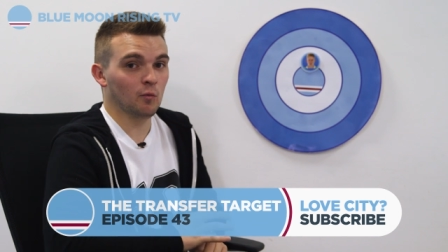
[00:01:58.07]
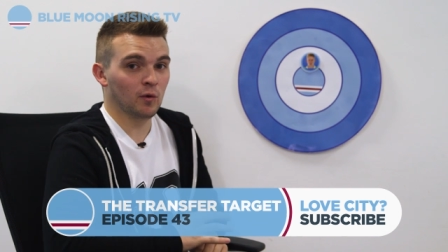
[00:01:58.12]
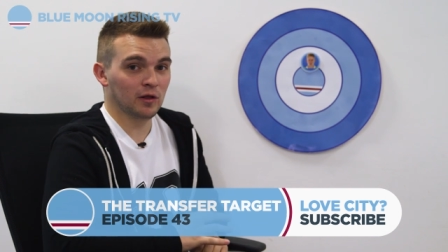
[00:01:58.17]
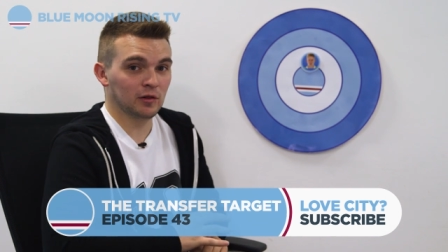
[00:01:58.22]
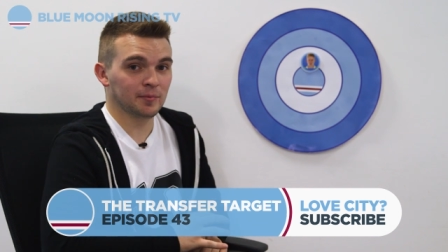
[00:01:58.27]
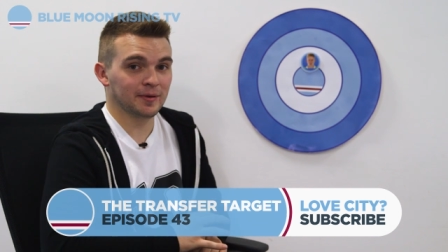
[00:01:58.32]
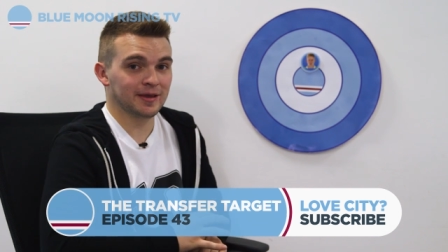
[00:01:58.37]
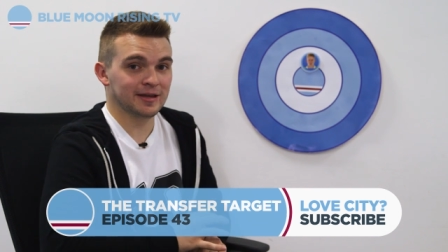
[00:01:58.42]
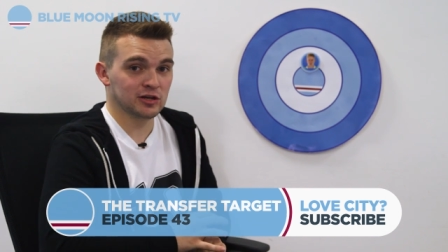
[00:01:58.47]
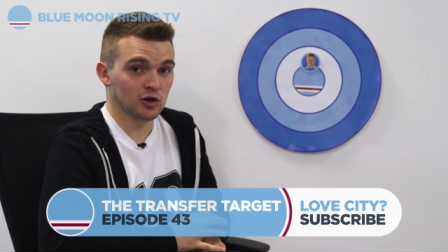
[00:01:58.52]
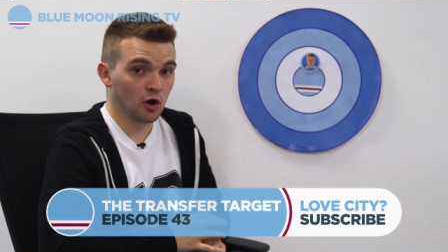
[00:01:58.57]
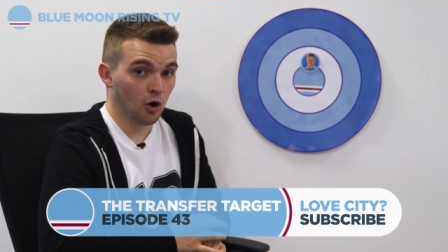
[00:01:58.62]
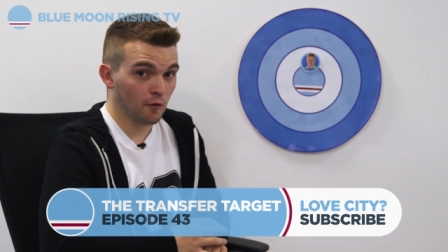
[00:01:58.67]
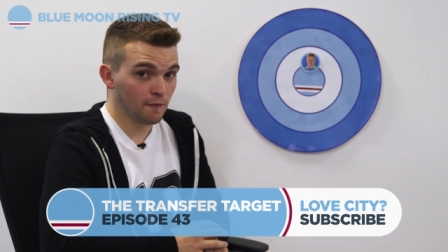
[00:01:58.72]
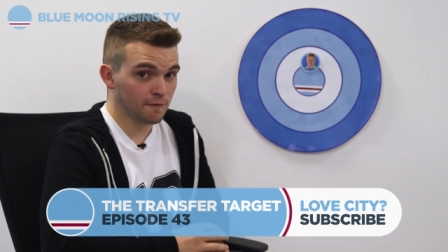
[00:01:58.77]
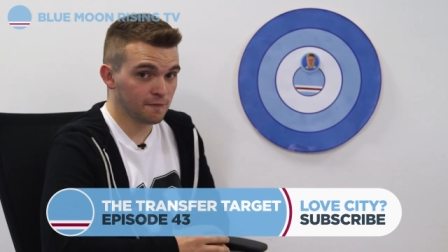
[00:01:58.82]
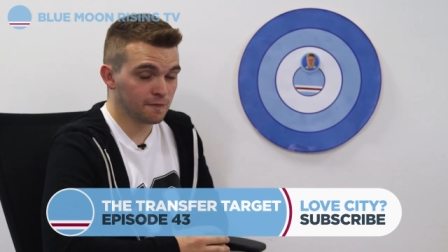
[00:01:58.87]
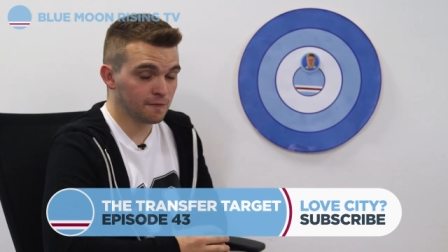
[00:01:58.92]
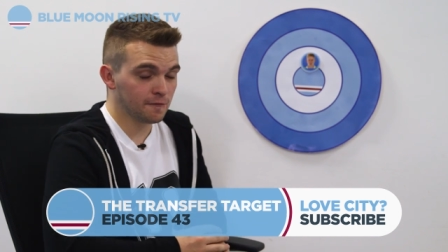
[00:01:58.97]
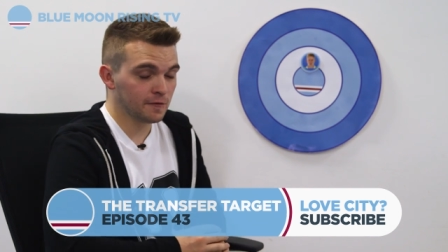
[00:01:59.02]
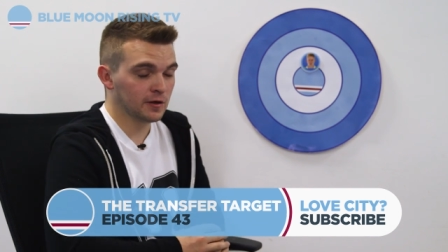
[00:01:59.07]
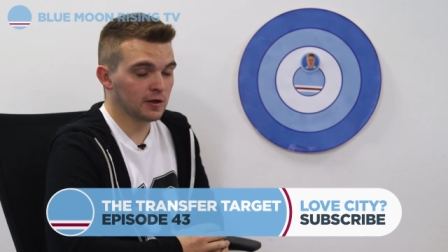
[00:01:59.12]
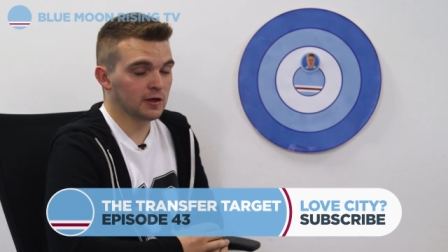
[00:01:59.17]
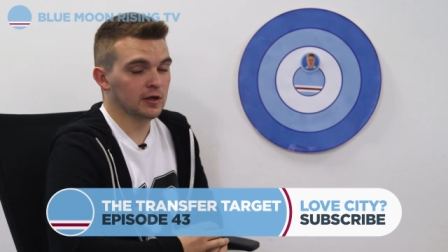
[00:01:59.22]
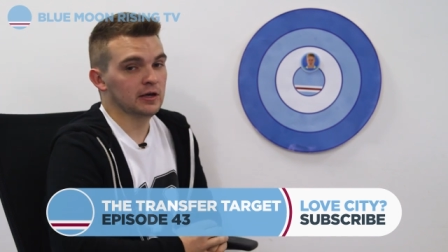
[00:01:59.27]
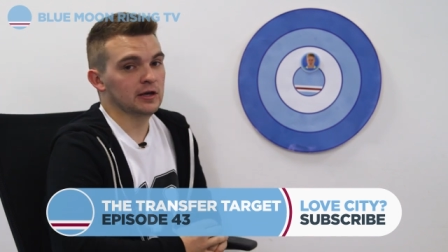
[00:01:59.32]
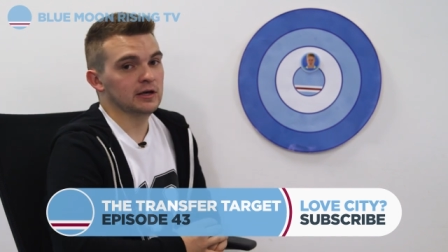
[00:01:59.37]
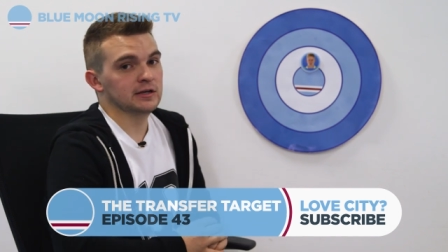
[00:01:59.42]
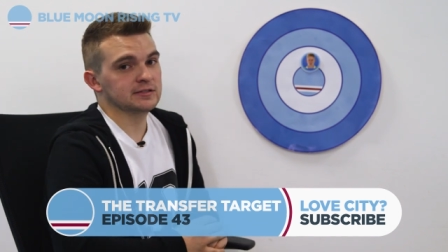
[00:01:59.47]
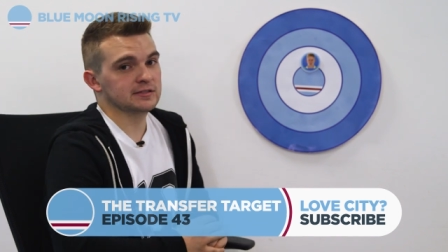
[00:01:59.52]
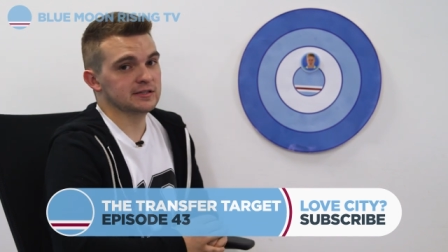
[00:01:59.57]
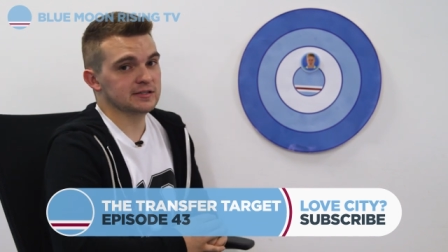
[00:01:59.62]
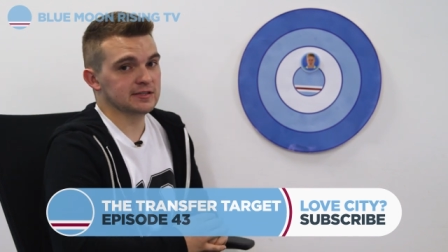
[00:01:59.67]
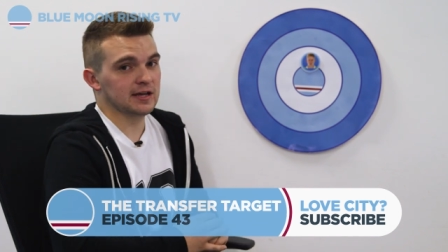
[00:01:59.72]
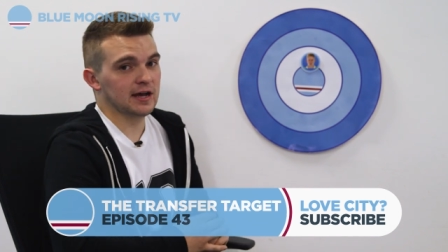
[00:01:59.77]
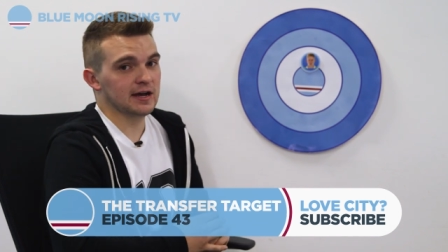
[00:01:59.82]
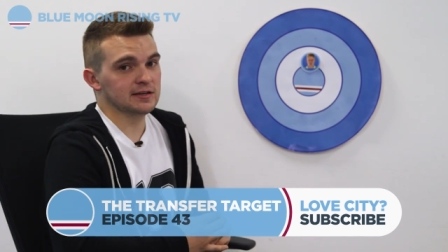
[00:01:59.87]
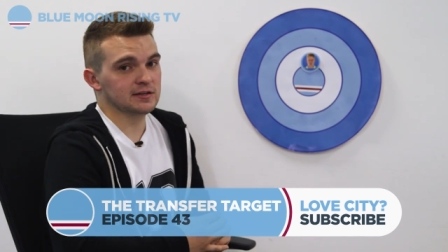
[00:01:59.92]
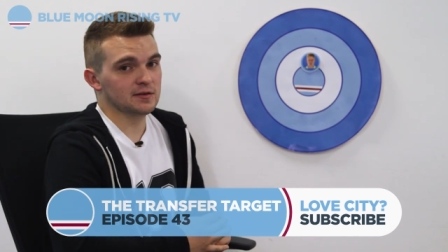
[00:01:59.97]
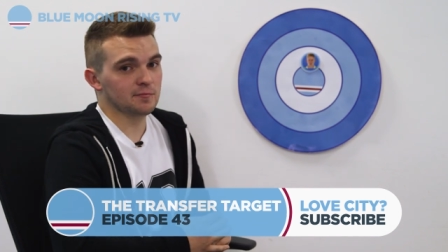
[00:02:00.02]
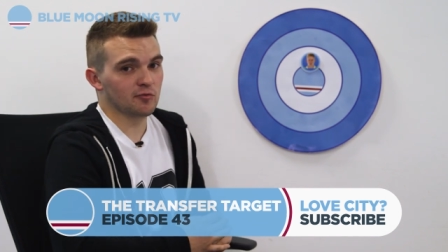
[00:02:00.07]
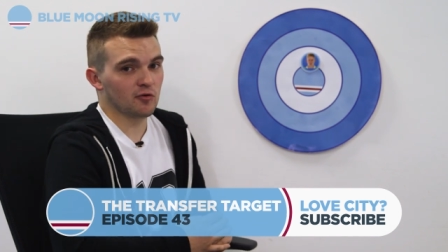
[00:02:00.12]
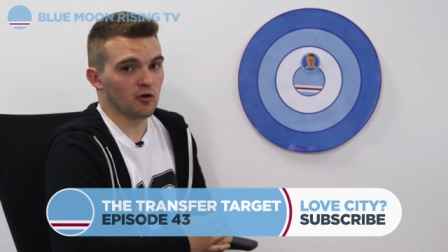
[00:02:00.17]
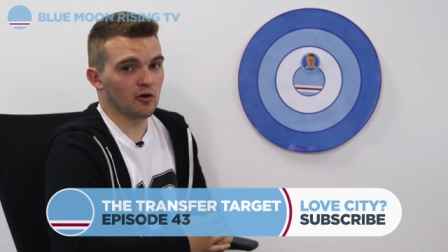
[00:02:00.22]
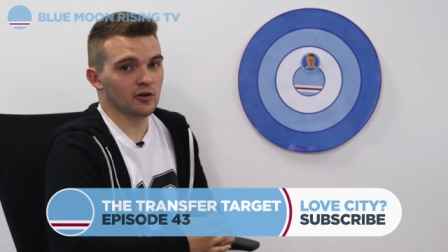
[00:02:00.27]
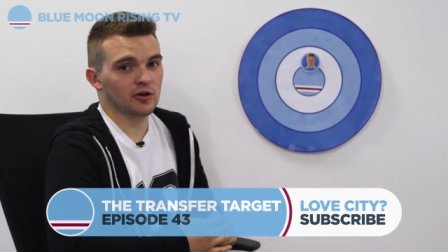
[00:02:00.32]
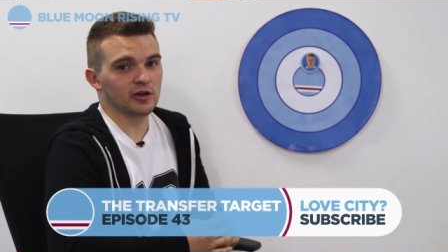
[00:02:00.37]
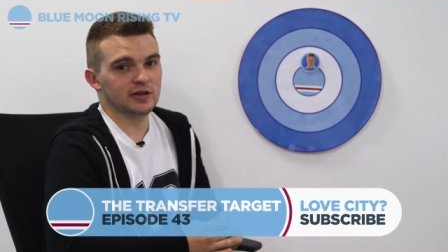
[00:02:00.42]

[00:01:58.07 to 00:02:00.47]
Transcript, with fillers: will be enough to sign De Bruyne.